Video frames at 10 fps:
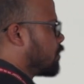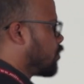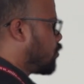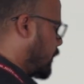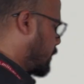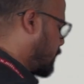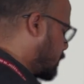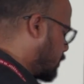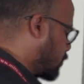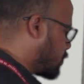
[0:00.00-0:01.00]
when this
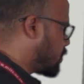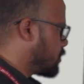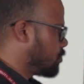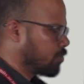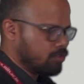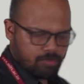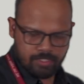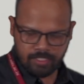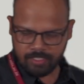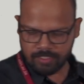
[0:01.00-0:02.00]
equation is hold,
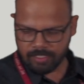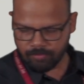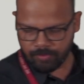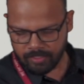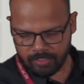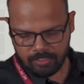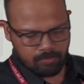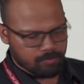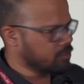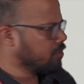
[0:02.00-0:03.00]
question is that when this
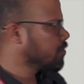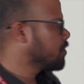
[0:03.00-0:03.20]
equation is